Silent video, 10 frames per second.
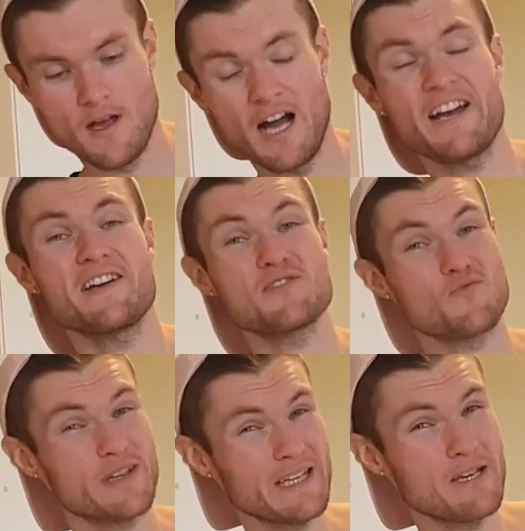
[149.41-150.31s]
Iodine's
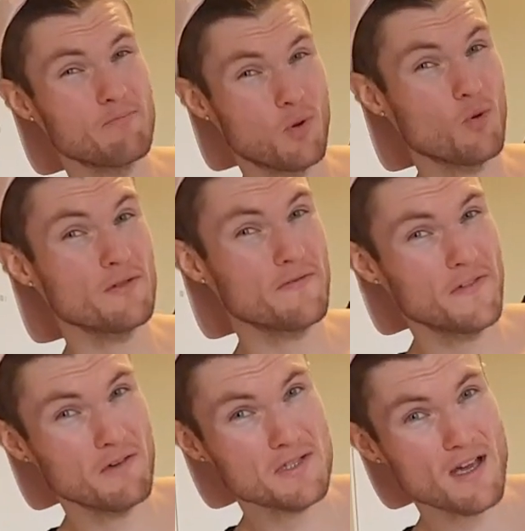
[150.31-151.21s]
really important for
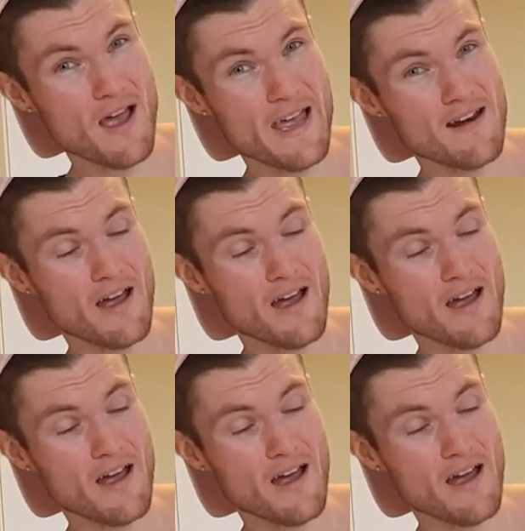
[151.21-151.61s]
your diet.